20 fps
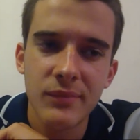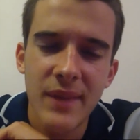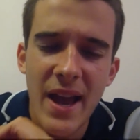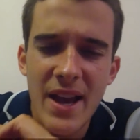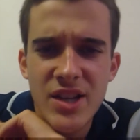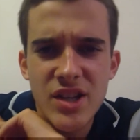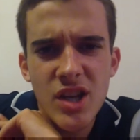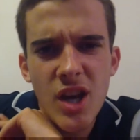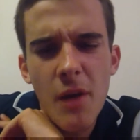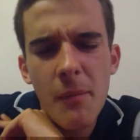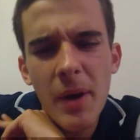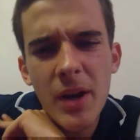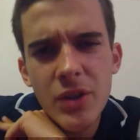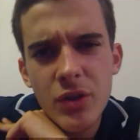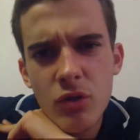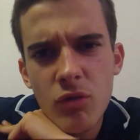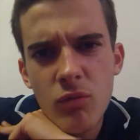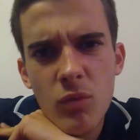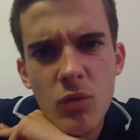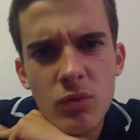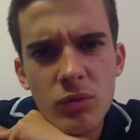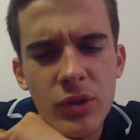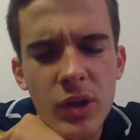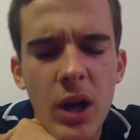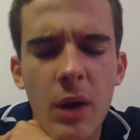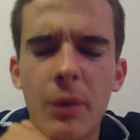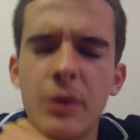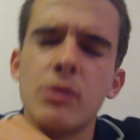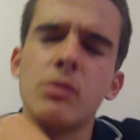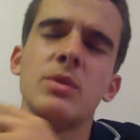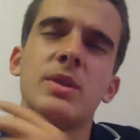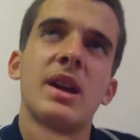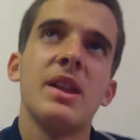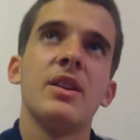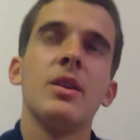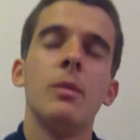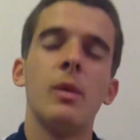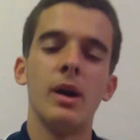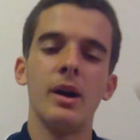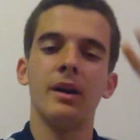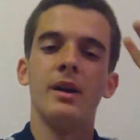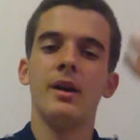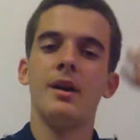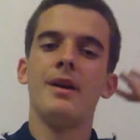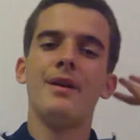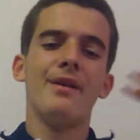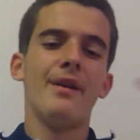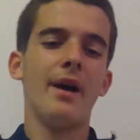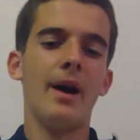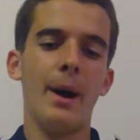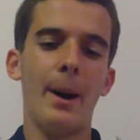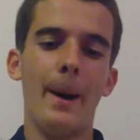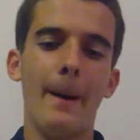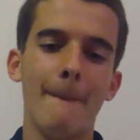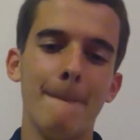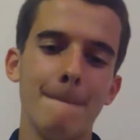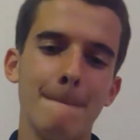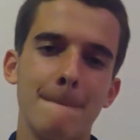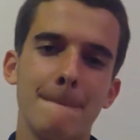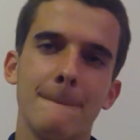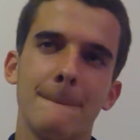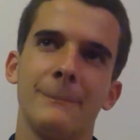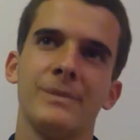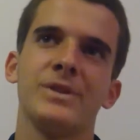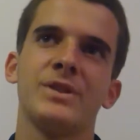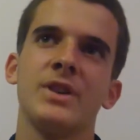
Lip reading: actually, I might do more. No, I won't do more together, don't worry.